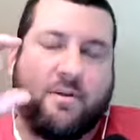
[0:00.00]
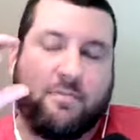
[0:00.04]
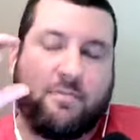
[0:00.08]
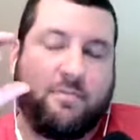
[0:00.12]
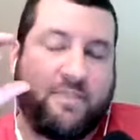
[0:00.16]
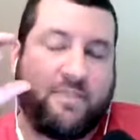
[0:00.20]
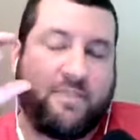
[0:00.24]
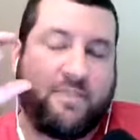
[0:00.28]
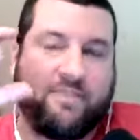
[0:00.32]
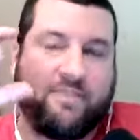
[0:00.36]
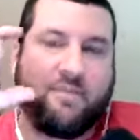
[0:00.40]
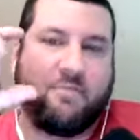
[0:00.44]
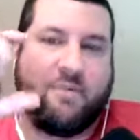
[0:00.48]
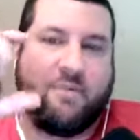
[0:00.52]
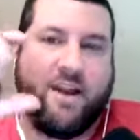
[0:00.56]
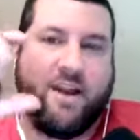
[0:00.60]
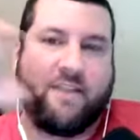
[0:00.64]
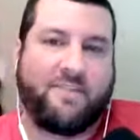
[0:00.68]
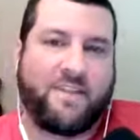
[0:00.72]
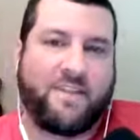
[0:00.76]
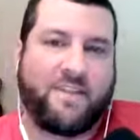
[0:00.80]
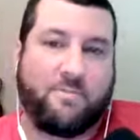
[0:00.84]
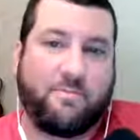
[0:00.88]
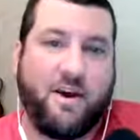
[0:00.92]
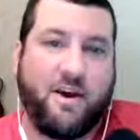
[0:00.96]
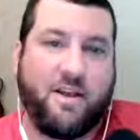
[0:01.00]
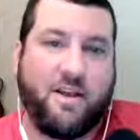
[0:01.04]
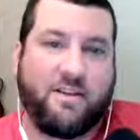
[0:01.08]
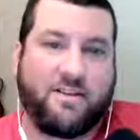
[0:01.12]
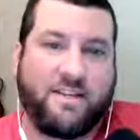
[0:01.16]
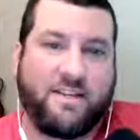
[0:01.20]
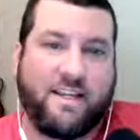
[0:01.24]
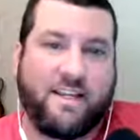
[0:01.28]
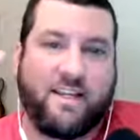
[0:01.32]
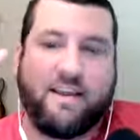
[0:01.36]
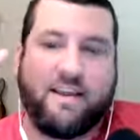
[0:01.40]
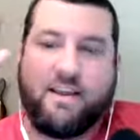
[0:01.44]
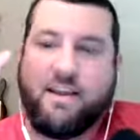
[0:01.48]
different privacy
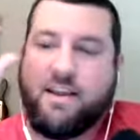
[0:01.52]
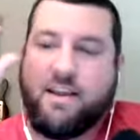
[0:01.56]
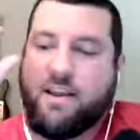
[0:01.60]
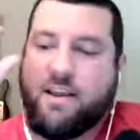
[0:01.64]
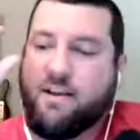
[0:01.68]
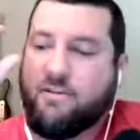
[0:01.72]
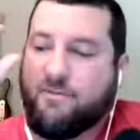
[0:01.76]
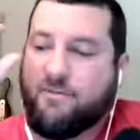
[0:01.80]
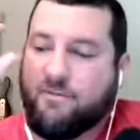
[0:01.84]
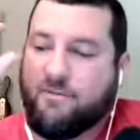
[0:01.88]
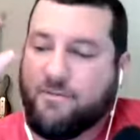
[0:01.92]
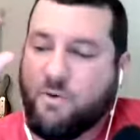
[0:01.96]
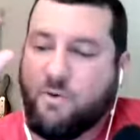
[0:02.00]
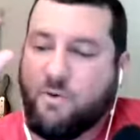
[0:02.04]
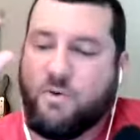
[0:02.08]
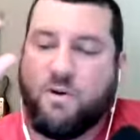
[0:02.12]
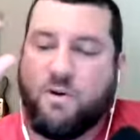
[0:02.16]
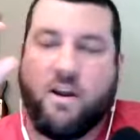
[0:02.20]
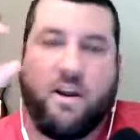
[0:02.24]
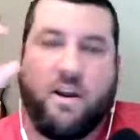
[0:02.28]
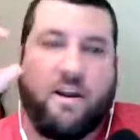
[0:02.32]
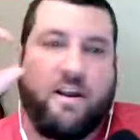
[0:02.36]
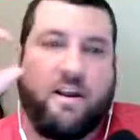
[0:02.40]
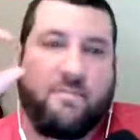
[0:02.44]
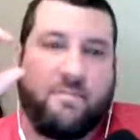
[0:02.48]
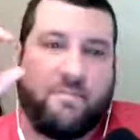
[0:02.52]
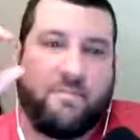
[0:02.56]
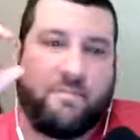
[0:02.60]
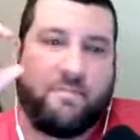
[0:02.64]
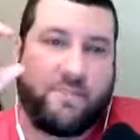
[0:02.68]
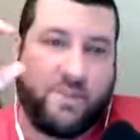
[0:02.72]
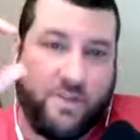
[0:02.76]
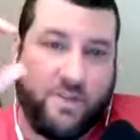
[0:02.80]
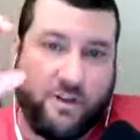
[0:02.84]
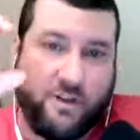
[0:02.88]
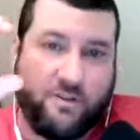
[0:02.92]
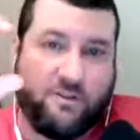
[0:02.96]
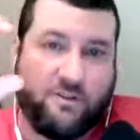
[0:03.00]
policy for
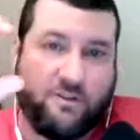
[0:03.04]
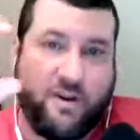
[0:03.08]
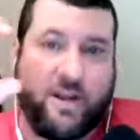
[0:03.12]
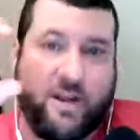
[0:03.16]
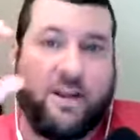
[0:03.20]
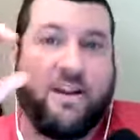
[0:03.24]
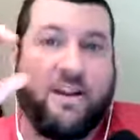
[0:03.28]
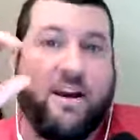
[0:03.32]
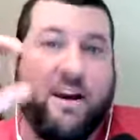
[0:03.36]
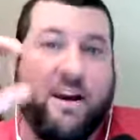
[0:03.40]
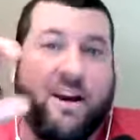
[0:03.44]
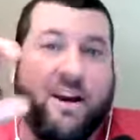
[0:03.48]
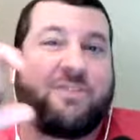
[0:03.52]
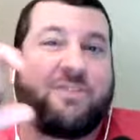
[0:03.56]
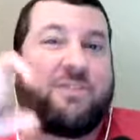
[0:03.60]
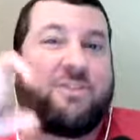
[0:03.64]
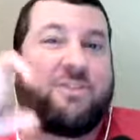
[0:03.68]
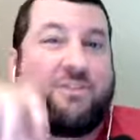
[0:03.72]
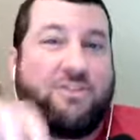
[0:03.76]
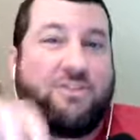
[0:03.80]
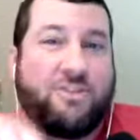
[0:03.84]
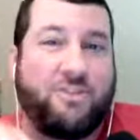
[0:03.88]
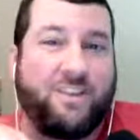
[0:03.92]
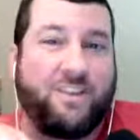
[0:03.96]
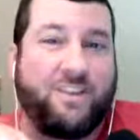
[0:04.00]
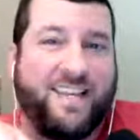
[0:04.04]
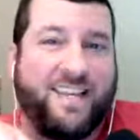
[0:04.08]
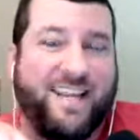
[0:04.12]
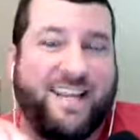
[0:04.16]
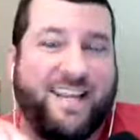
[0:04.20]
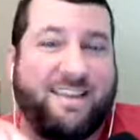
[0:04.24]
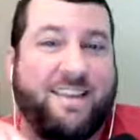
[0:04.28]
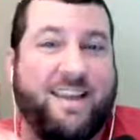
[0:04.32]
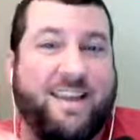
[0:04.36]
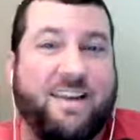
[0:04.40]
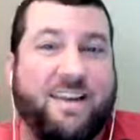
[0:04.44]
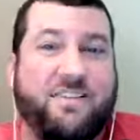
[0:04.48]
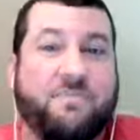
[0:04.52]
children under
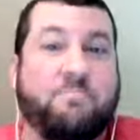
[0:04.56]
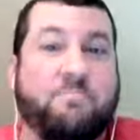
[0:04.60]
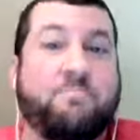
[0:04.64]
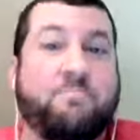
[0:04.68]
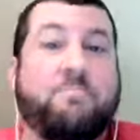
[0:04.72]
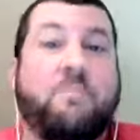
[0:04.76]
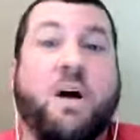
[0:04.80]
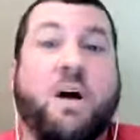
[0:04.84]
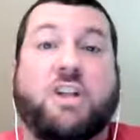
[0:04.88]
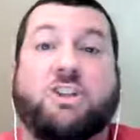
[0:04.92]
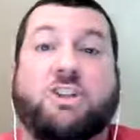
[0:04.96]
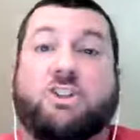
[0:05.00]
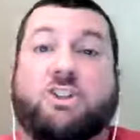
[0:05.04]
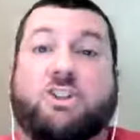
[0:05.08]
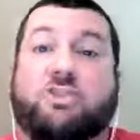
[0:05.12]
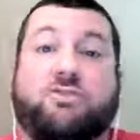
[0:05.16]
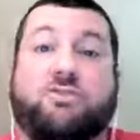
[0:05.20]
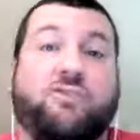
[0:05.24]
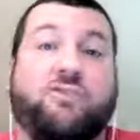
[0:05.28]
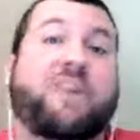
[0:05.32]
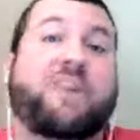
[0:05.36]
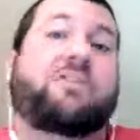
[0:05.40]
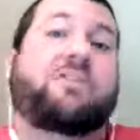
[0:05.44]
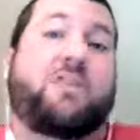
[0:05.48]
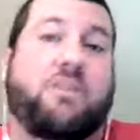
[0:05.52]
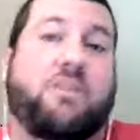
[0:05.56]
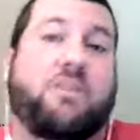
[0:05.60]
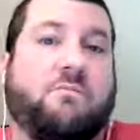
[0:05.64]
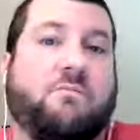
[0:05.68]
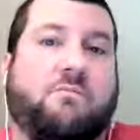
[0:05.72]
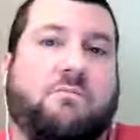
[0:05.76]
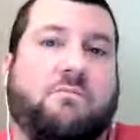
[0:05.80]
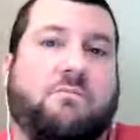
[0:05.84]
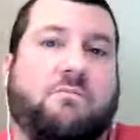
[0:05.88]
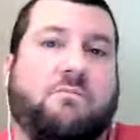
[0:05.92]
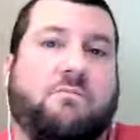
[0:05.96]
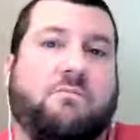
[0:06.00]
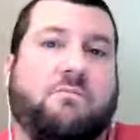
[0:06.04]
13 that is much stricter.
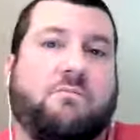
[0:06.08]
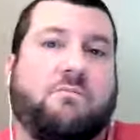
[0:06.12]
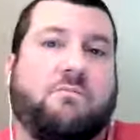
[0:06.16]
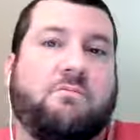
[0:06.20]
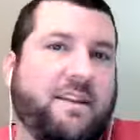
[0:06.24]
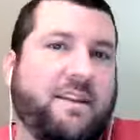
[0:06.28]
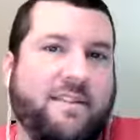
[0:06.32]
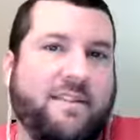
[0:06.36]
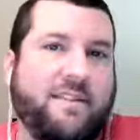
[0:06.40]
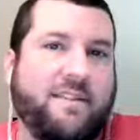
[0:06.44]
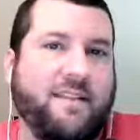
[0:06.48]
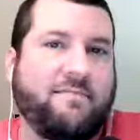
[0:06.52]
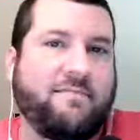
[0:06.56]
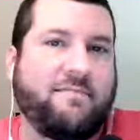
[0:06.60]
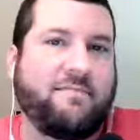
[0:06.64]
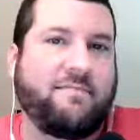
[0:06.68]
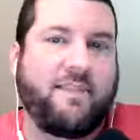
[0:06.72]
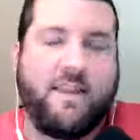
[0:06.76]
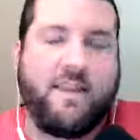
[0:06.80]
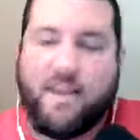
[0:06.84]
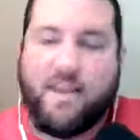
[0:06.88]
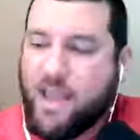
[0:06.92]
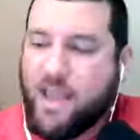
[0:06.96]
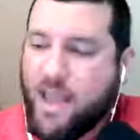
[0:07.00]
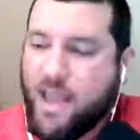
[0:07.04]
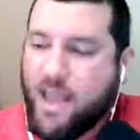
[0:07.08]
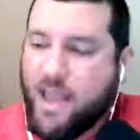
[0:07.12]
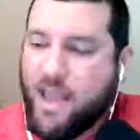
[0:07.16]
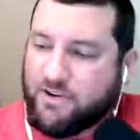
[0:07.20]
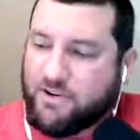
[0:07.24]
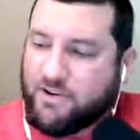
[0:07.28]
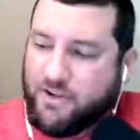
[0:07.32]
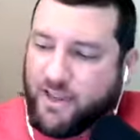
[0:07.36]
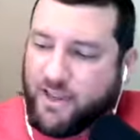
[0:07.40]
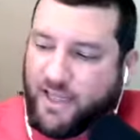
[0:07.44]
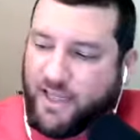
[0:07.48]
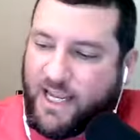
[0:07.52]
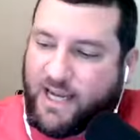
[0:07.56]
That's what they said. And
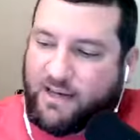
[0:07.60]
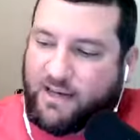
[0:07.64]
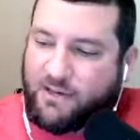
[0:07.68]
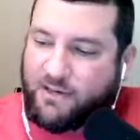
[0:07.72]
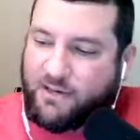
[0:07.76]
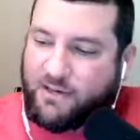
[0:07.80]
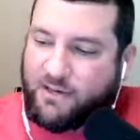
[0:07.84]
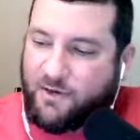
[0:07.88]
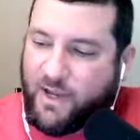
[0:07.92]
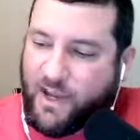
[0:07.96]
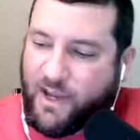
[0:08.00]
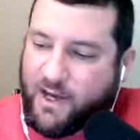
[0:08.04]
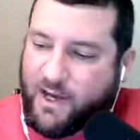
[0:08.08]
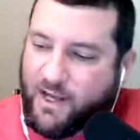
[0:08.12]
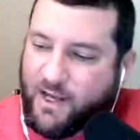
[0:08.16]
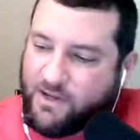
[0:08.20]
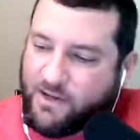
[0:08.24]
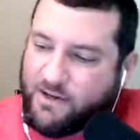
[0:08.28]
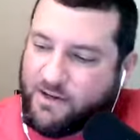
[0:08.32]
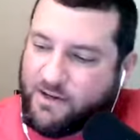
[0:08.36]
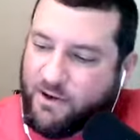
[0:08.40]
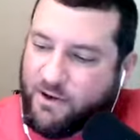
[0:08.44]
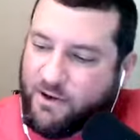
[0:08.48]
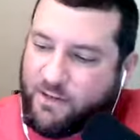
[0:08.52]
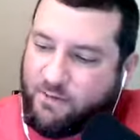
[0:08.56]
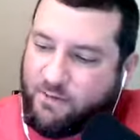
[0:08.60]
there's a link to it. It's called the